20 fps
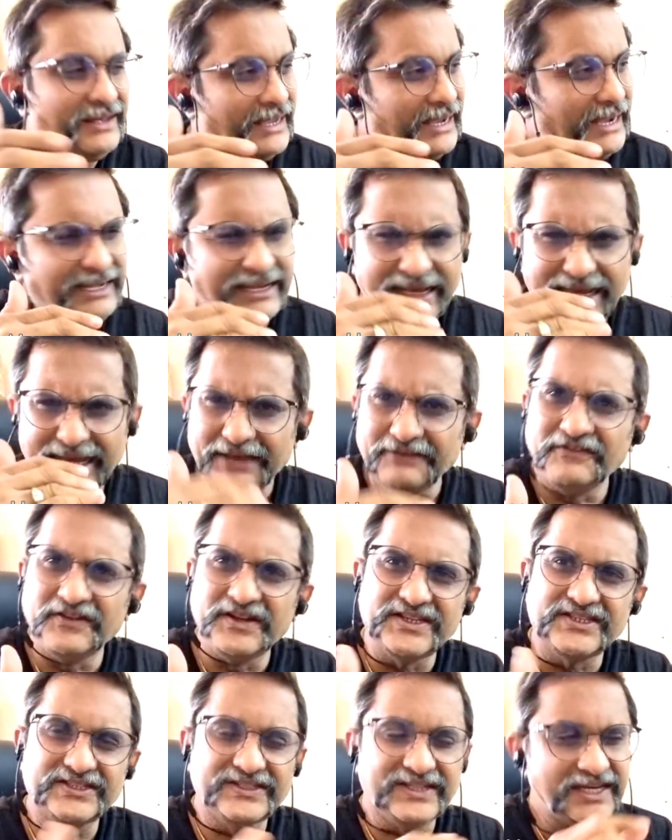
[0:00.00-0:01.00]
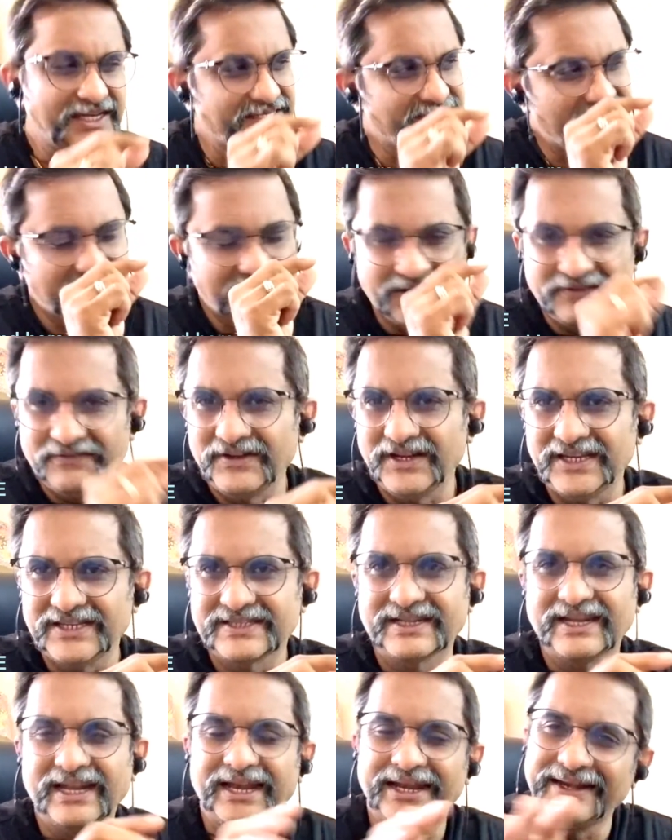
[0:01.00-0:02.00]
At every stage, at every
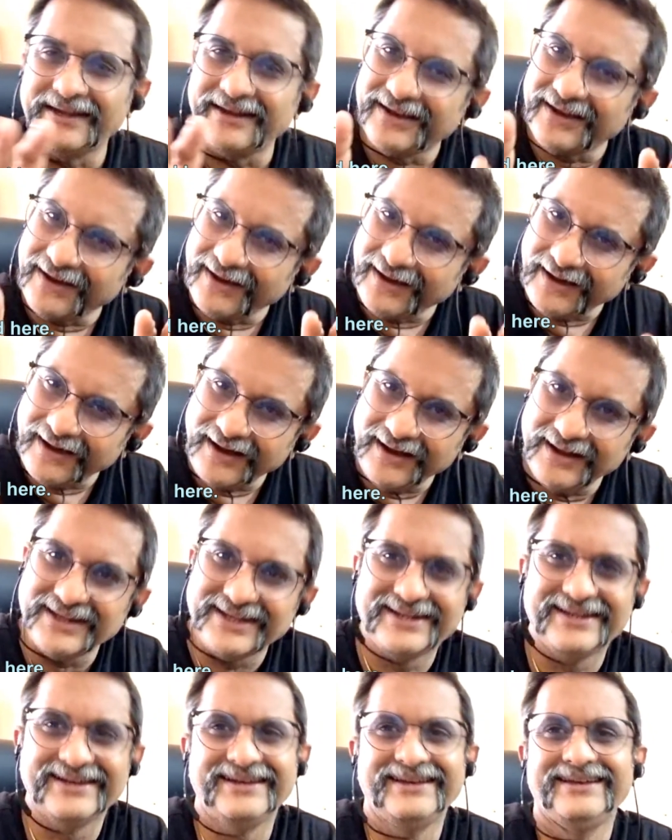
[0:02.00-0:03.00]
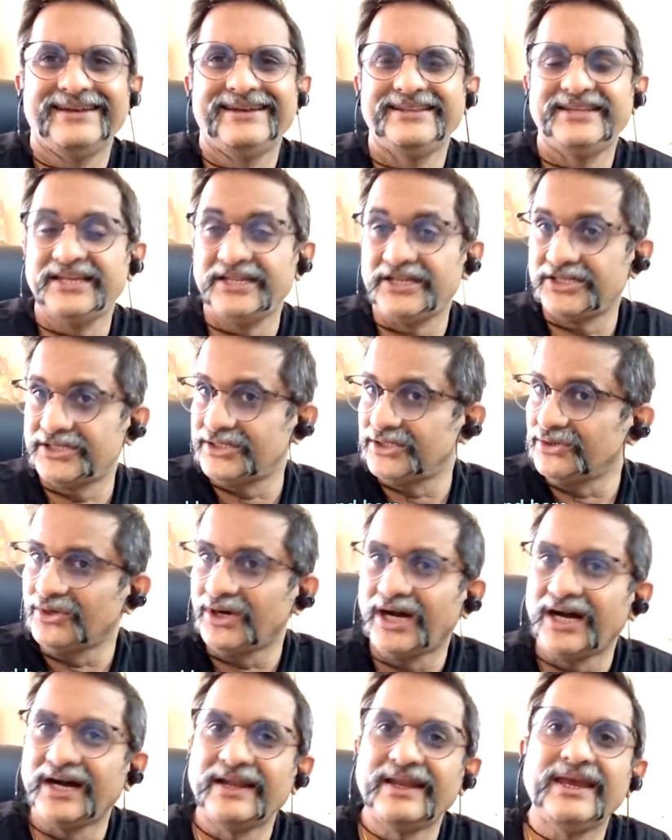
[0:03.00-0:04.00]
slide, halt. There is no
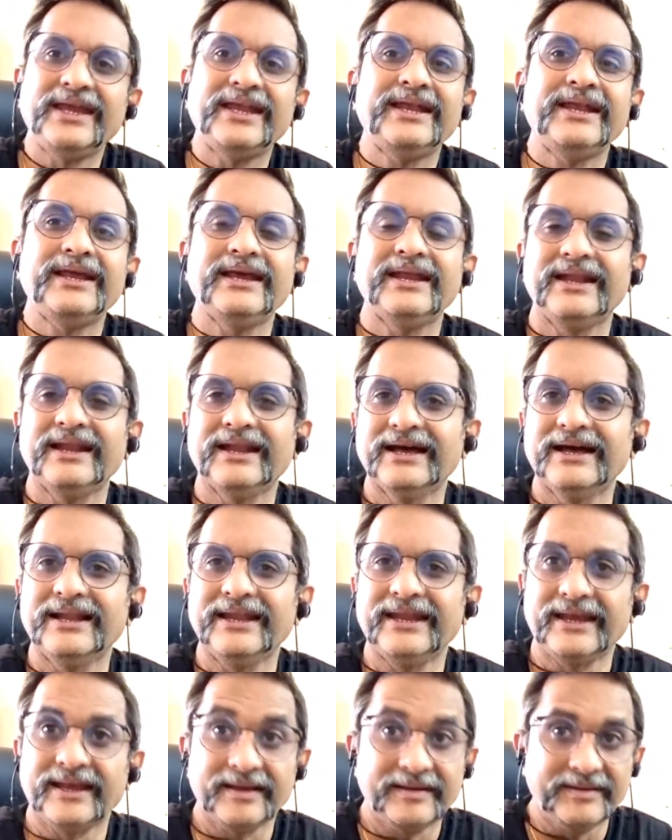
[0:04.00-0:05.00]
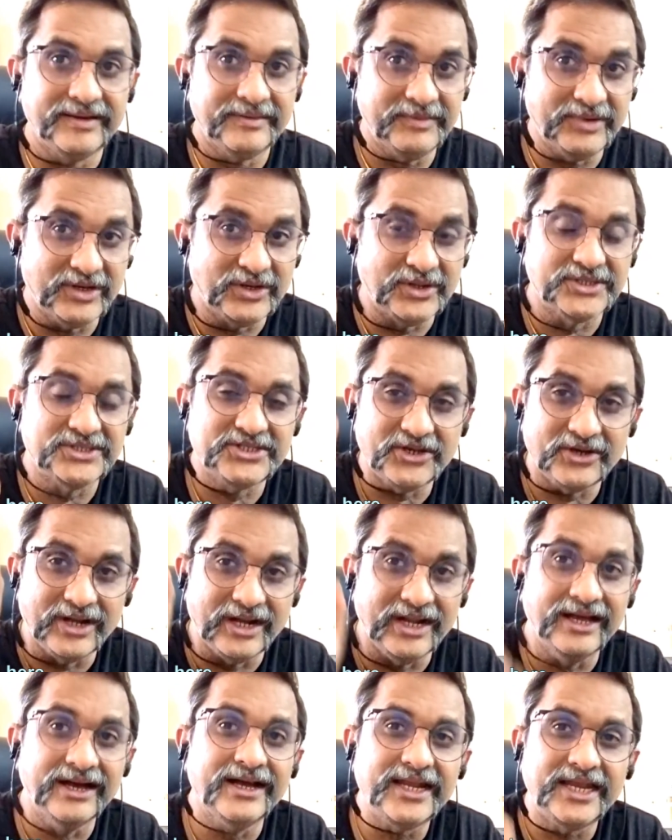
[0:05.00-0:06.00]
hurry in learning because your
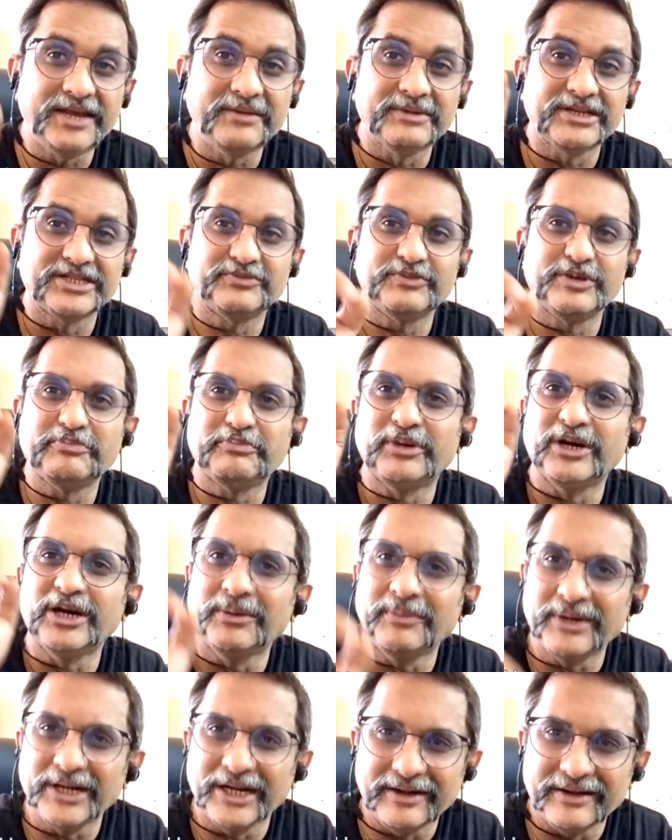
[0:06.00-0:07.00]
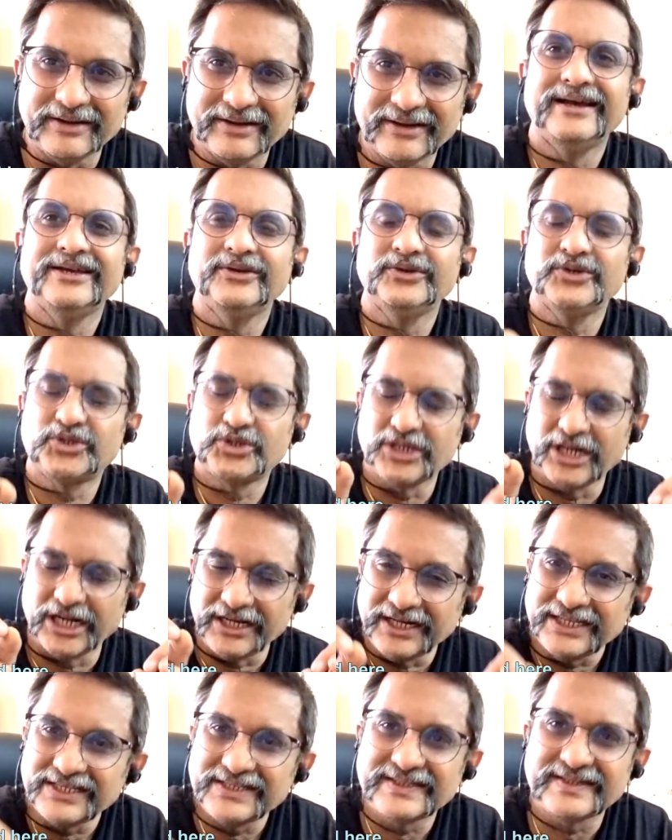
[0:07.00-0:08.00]
learning must be permanent. You should
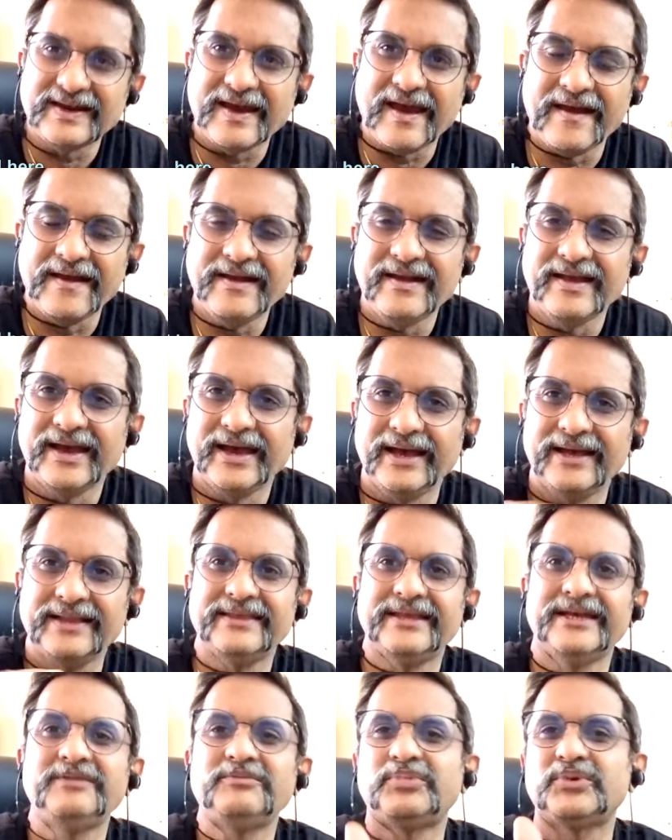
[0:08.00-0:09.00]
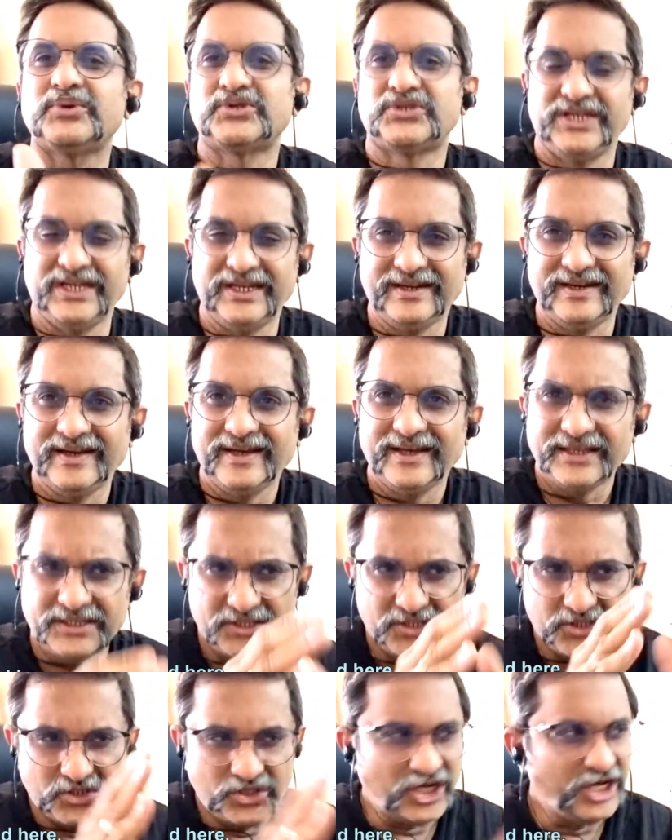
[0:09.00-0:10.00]
understand and then proceed.
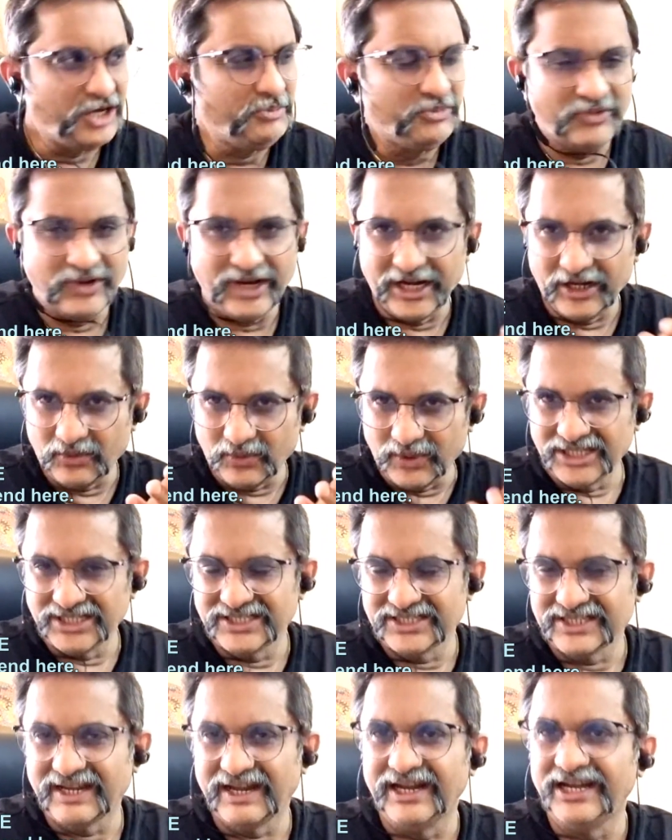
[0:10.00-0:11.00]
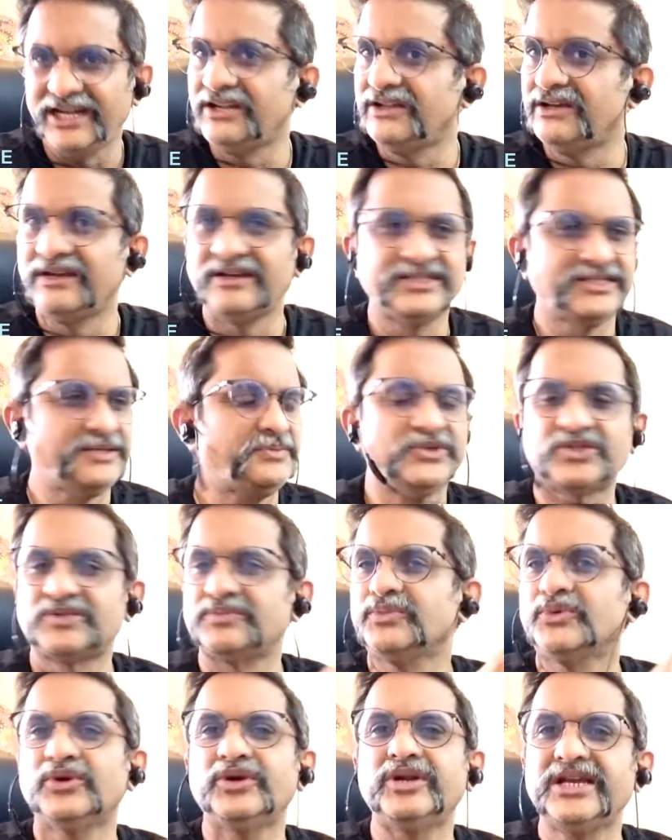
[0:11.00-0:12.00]
Stop at one slide. Suppose
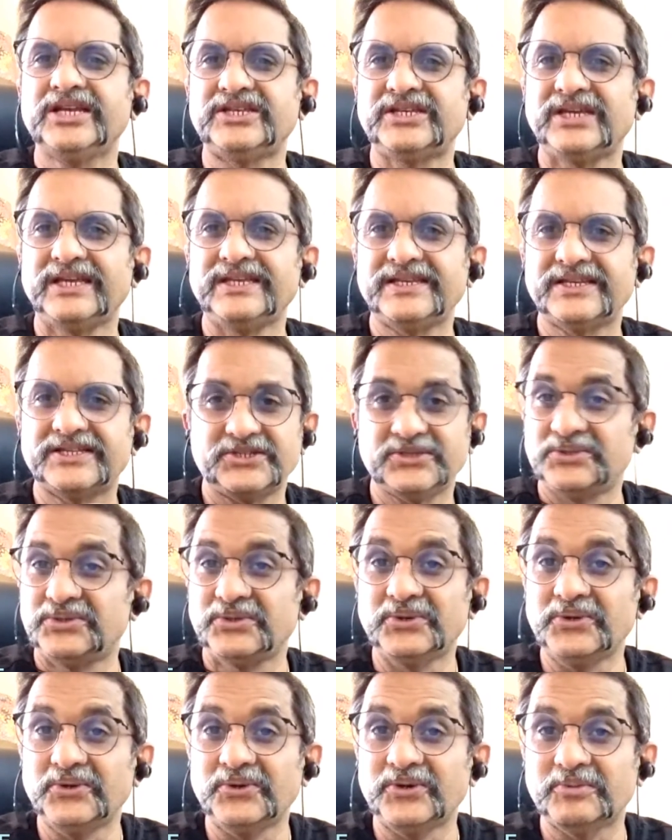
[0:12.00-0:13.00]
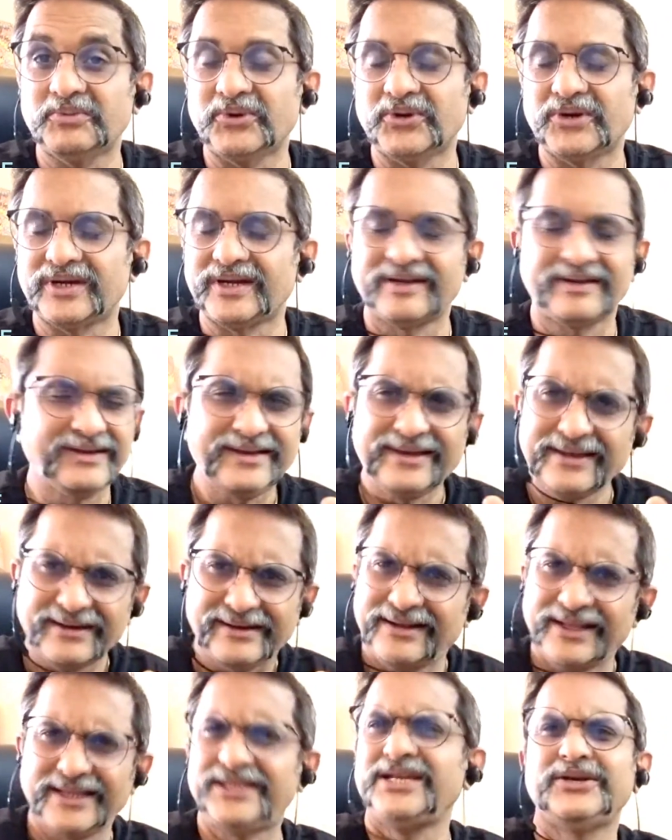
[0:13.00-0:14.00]
modic changes, you don't know about it.
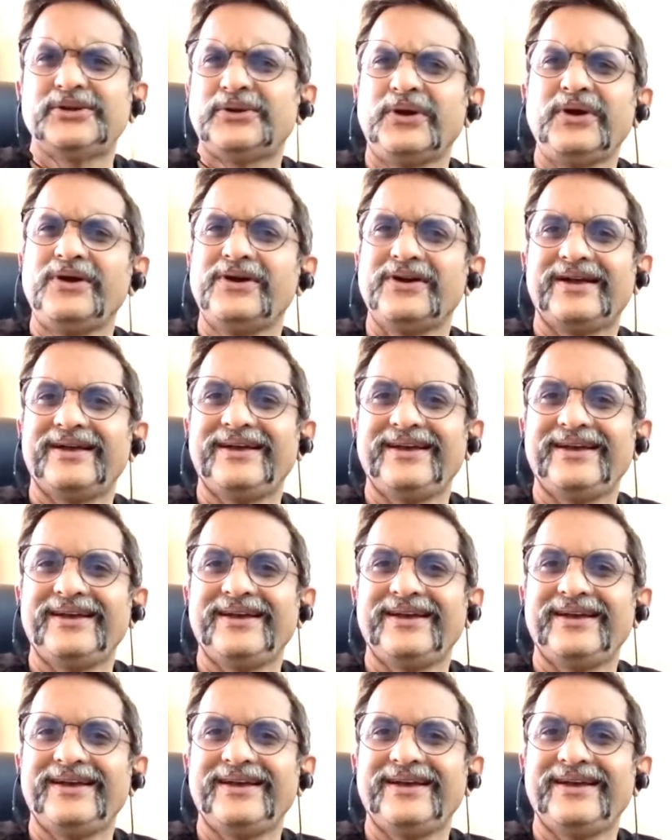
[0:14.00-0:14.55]
Nothing wrong.